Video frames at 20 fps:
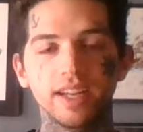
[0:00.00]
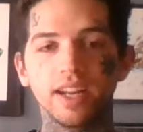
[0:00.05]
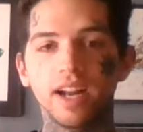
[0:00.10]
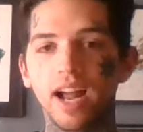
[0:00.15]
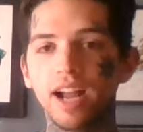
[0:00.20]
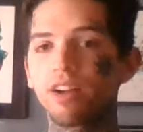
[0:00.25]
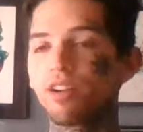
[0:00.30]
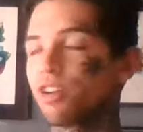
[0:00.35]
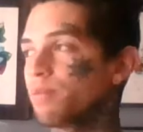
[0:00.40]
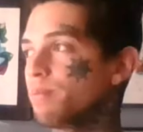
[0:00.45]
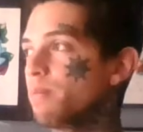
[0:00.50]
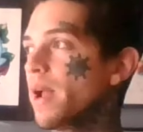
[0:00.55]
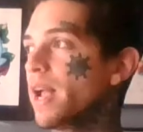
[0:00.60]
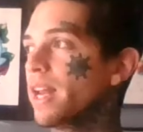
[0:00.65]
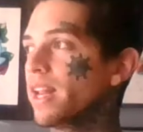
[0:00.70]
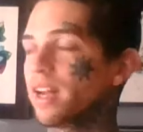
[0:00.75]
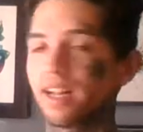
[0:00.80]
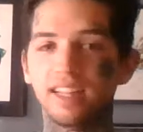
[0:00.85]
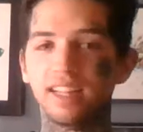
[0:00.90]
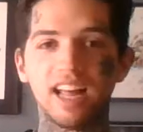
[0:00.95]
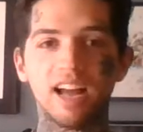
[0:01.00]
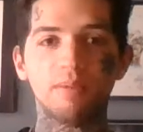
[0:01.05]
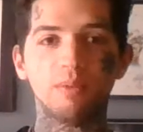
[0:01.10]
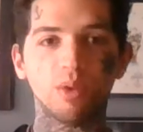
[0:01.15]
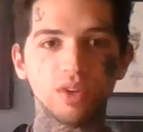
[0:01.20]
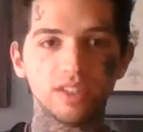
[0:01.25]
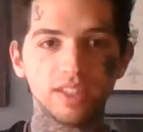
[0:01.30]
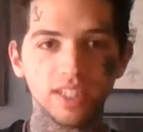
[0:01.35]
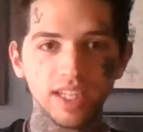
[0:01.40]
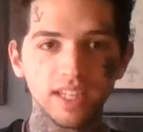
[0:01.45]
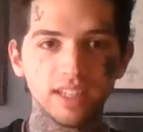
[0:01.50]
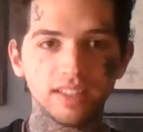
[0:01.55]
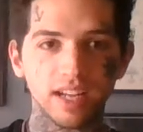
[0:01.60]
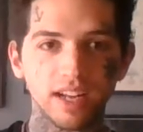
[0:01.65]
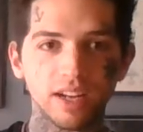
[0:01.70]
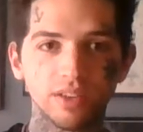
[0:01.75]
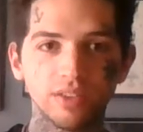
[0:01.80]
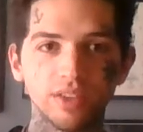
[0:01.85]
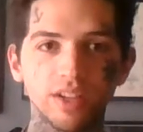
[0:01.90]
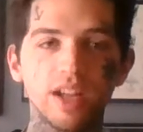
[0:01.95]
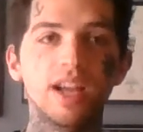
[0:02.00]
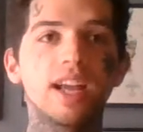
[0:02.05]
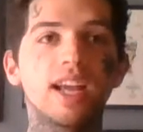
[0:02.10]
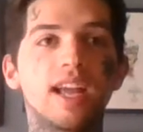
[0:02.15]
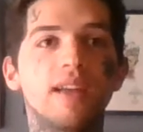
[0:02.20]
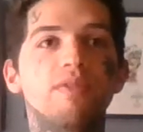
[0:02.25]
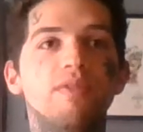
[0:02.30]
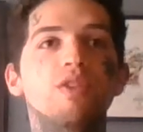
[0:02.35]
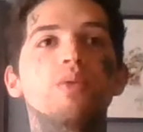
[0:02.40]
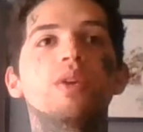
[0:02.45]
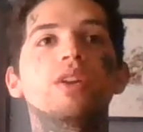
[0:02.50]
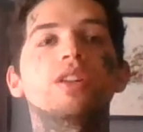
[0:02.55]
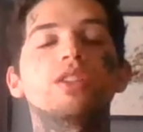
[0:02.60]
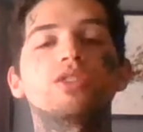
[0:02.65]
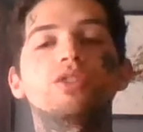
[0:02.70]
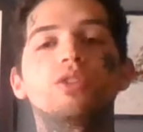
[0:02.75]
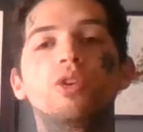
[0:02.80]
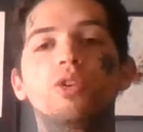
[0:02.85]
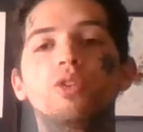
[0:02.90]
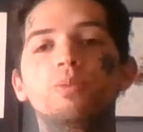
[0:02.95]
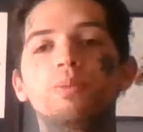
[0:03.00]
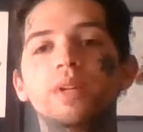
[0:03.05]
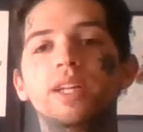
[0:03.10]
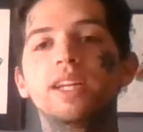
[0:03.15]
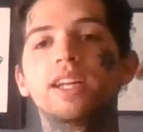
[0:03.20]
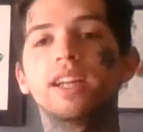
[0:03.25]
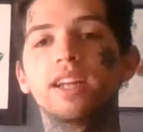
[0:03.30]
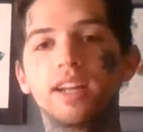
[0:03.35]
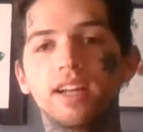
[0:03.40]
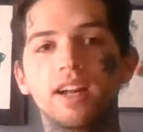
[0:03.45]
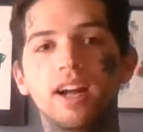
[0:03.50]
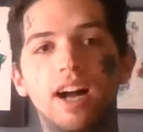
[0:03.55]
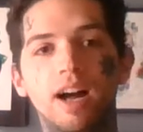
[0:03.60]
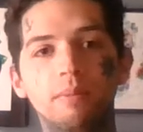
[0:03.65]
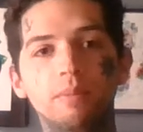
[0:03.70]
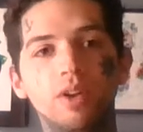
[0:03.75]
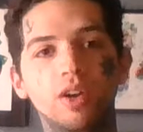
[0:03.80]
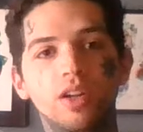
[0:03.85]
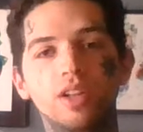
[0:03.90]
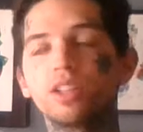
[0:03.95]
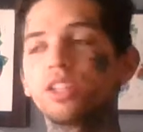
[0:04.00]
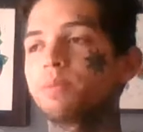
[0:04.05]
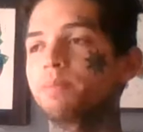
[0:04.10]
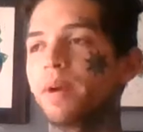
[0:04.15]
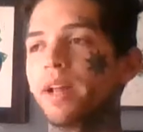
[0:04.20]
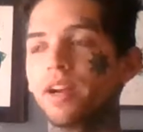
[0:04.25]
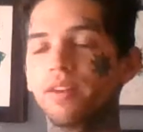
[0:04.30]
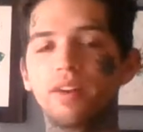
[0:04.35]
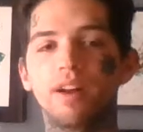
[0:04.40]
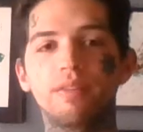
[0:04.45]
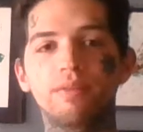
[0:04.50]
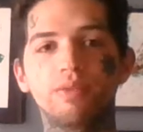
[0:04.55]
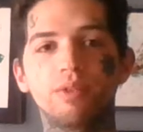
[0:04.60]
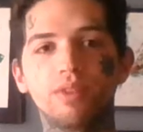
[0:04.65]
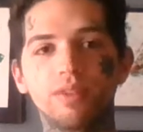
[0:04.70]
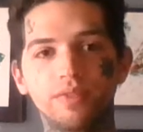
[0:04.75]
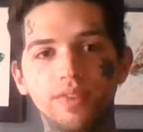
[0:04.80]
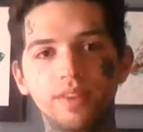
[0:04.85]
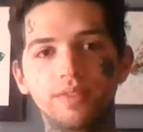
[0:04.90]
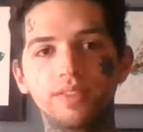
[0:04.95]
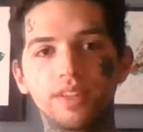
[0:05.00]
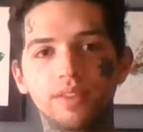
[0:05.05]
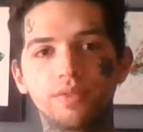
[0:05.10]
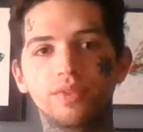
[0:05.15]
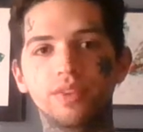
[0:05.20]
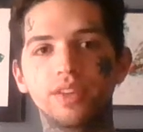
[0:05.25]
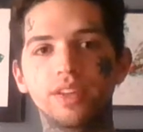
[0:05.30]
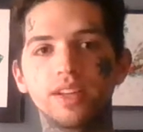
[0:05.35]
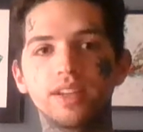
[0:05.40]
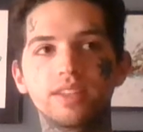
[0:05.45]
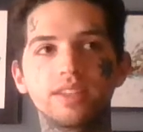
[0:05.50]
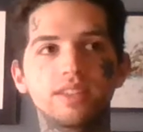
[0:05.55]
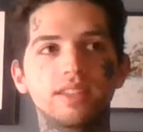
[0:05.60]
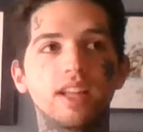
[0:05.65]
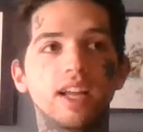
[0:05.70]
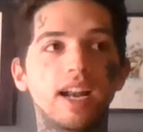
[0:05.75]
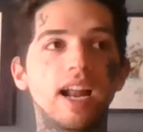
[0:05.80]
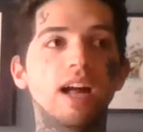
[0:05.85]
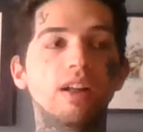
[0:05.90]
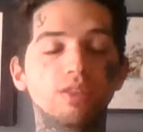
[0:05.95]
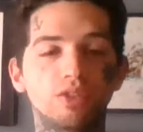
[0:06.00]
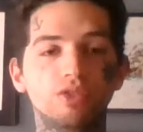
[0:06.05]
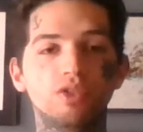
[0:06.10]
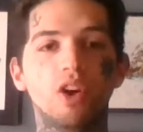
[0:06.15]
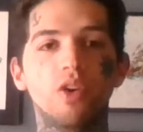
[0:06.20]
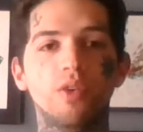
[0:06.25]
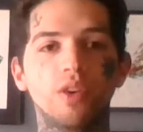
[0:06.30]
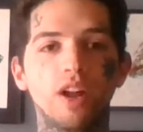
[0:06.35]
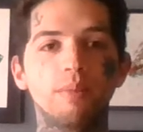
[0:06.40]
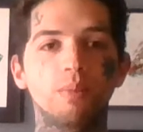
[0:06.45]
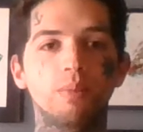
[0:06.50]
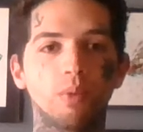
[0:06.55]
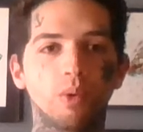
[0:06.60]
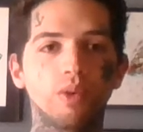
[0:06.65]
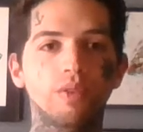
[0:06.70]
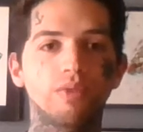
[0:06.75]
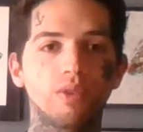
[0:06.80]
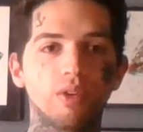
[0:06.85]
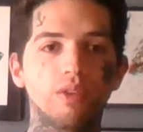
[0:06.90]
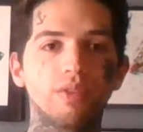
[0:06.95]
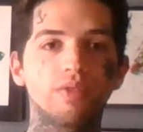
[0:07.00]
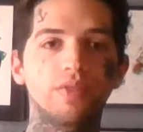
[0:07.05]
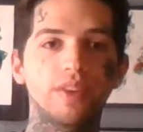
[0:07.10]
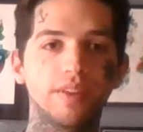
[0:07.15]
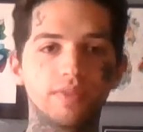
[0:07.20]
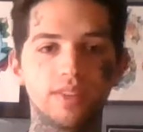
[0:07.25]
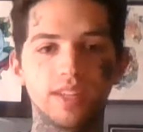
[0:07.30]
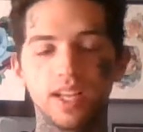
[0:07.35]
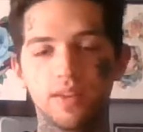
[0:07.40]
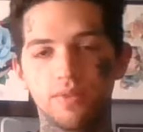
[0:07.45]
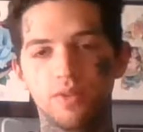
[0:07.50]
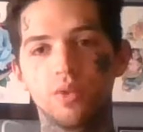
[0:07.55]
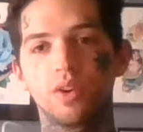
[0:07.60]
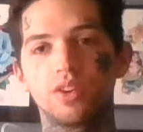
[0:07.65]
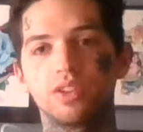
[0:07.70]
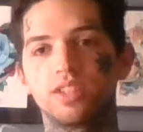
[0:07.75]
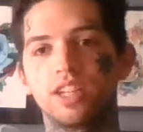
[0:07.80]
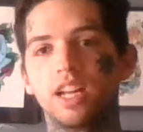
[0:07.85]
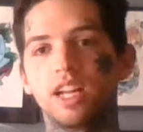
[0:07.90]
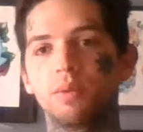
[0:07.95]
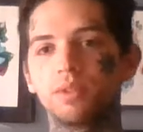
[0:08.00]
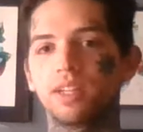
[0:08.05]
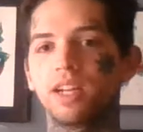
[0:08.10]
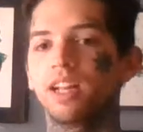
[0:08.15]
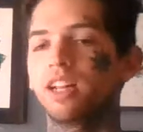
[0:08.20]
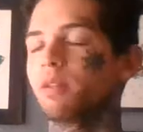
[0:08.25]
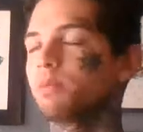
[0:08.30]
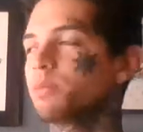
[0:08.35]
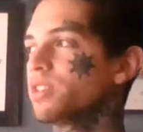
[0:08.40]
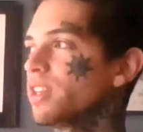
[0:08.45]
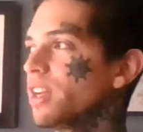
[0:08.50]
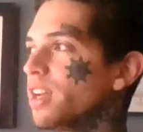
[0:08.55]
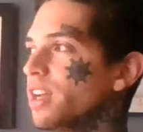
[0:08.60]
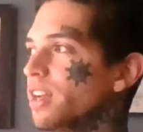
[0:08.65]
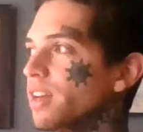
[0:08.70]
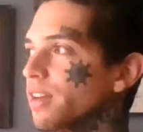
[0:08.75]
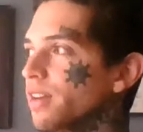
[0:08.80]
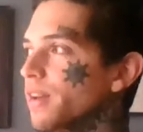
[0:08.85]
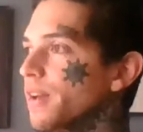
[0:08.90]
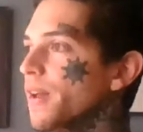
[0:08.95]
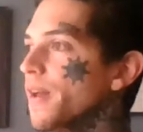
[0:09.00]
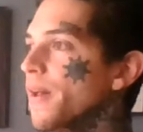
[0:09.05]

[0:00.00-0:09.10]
And I could have made it a lot more detailed if you would have just told me I'm looking to spend around 450 for this. Then I'll draw it up worth 450 if you understand what the hell I'm saying.